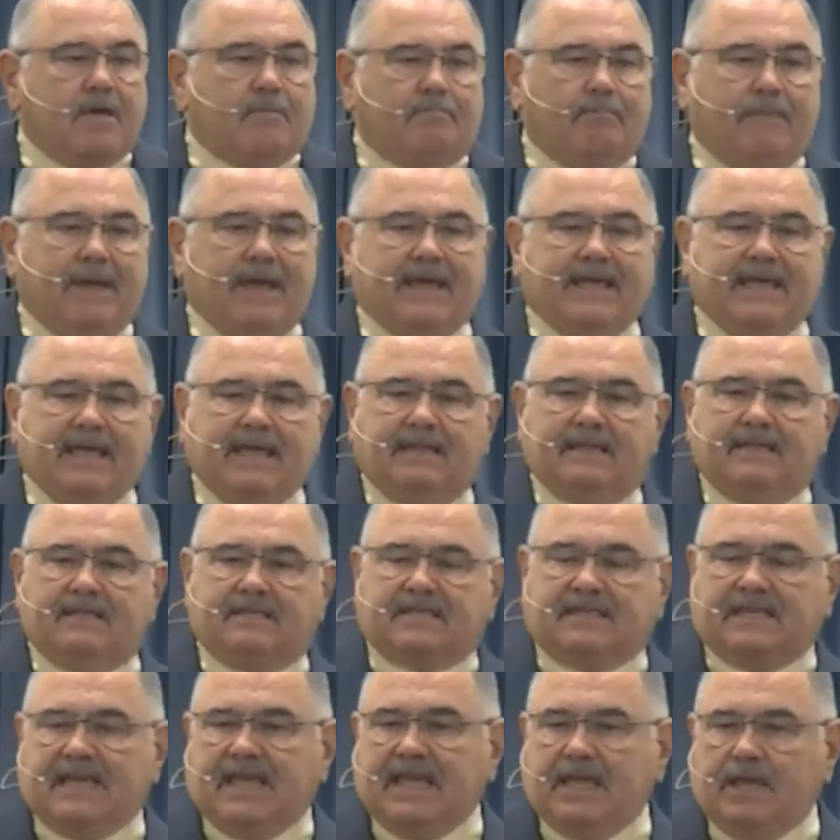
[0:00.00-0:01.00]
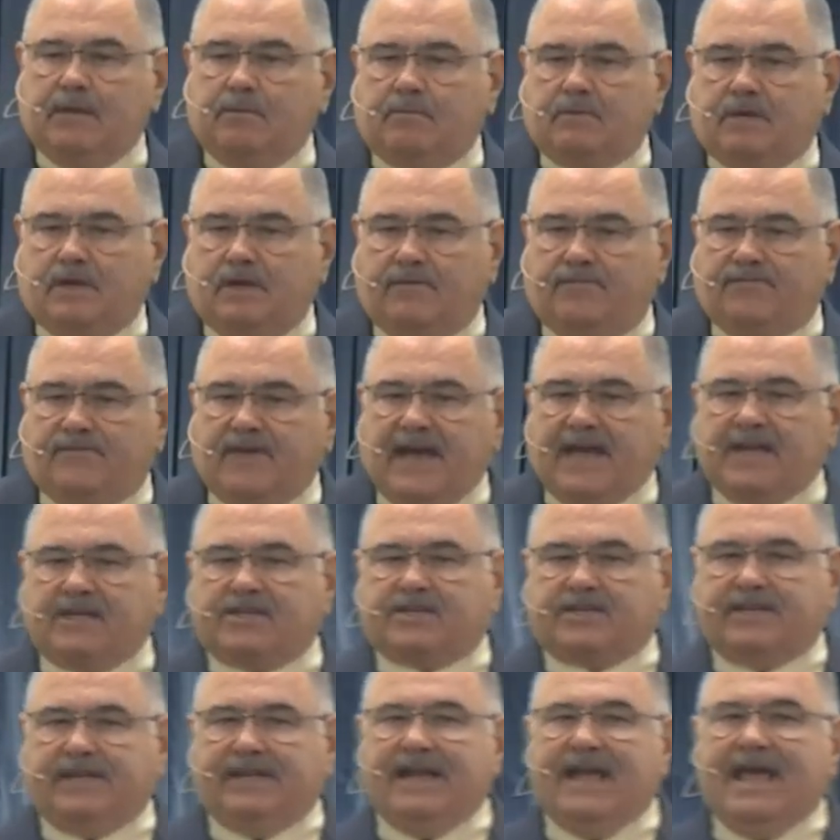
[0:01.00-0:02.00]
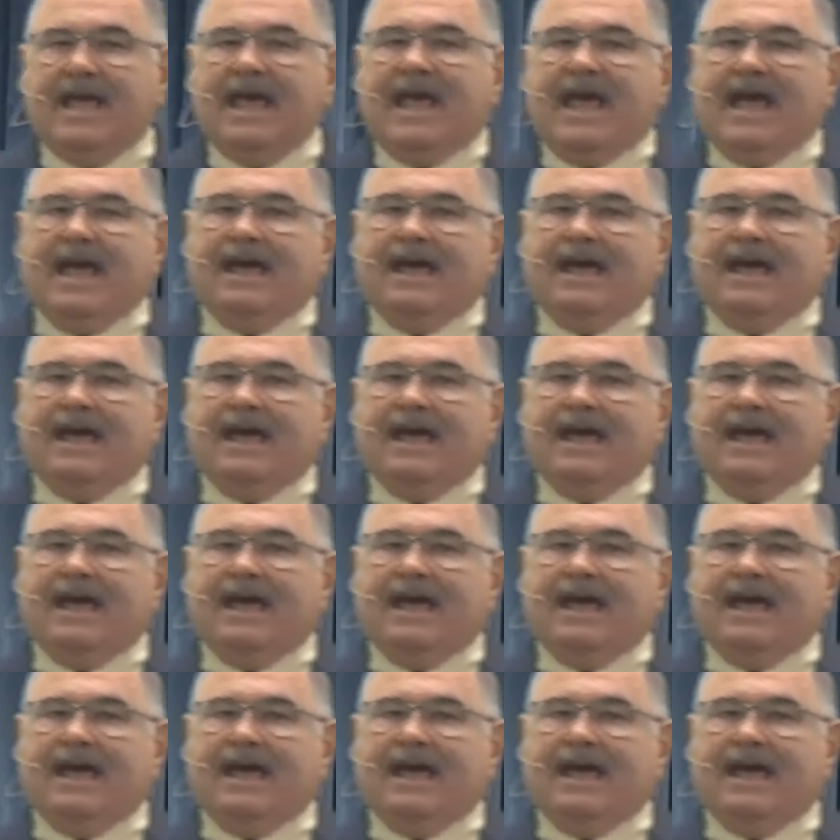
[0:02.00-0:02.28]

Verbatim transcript: making the same confession,